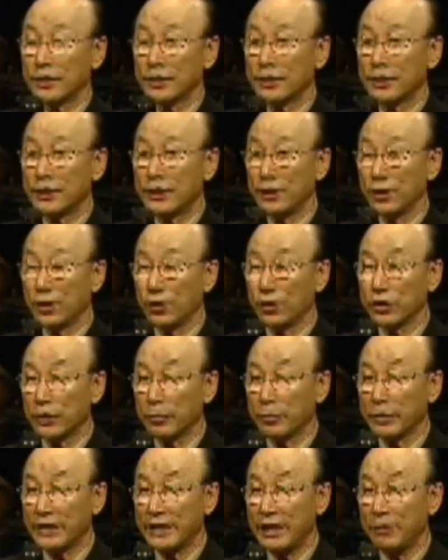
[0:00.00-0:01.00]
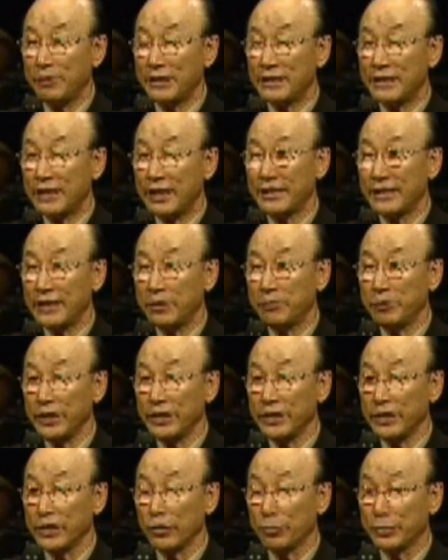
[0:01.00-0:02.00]
she lost about 7
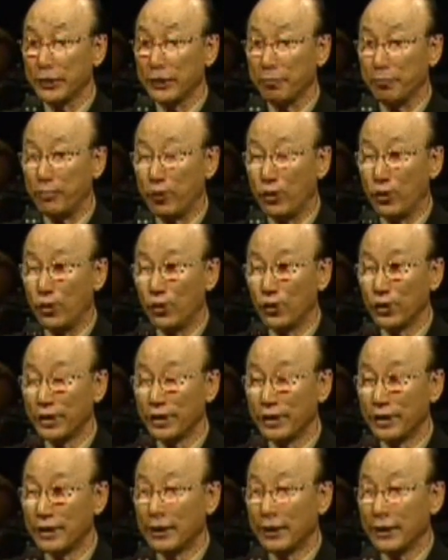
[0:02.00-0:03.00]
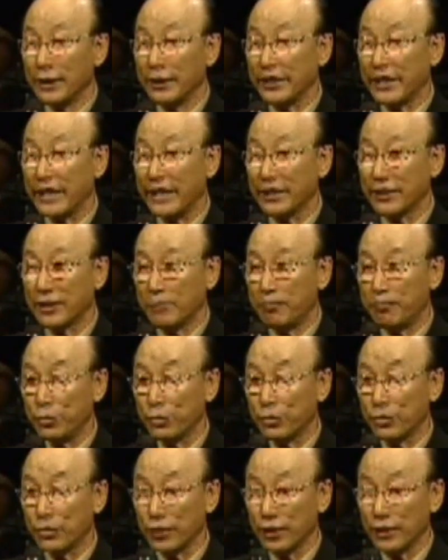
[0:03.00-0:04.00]
centimeters of the bone, and doctor
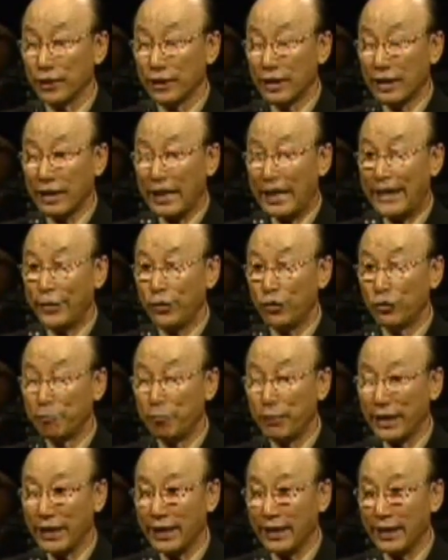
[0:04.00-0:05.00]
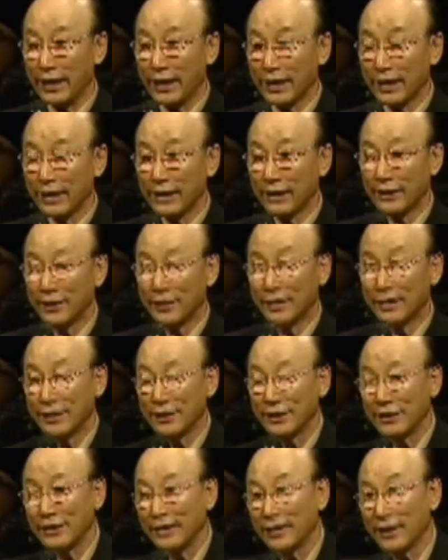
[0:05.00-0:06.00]
put the iron bar
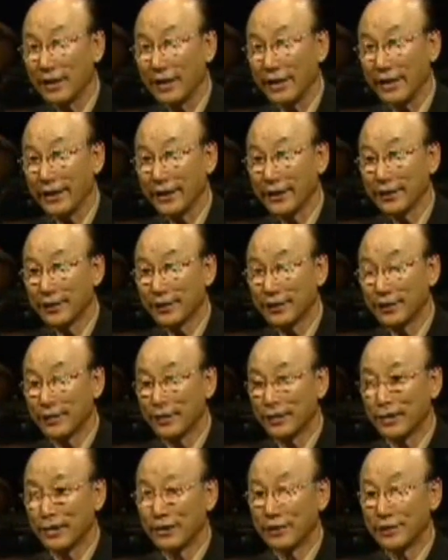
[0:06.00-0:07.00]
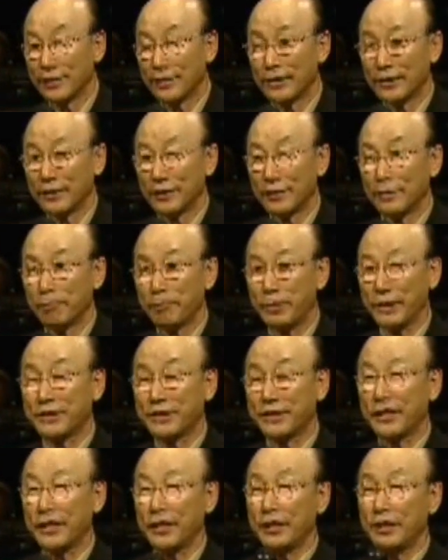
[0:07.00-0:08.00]
in the leg.
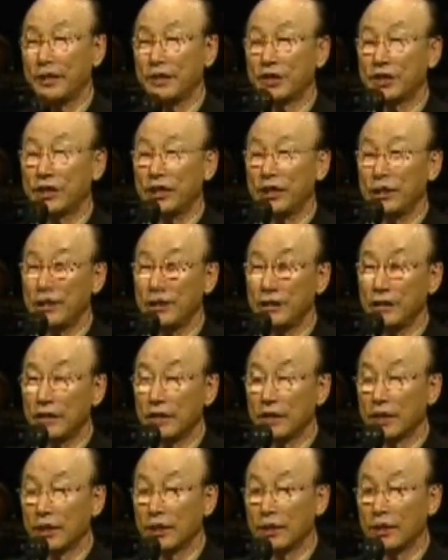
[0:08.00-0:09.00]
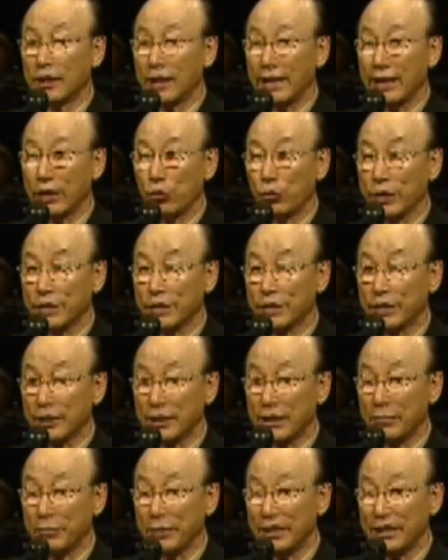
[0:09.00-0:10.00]
But still her leg was
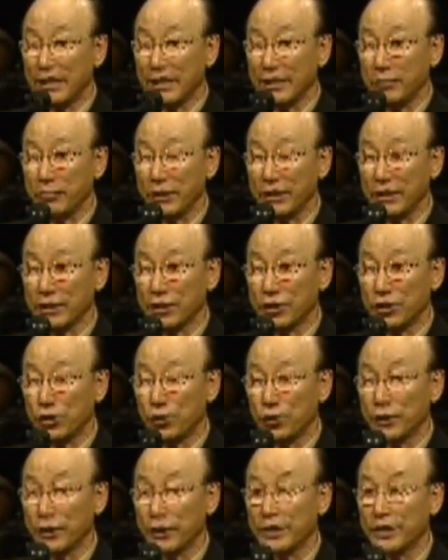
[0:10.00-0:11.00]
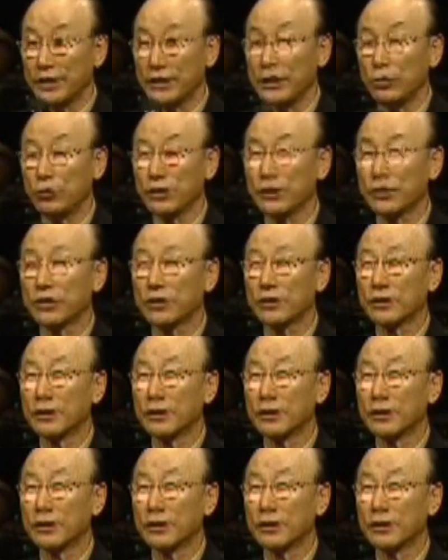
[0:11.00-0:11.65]
7 centimeters short, and she was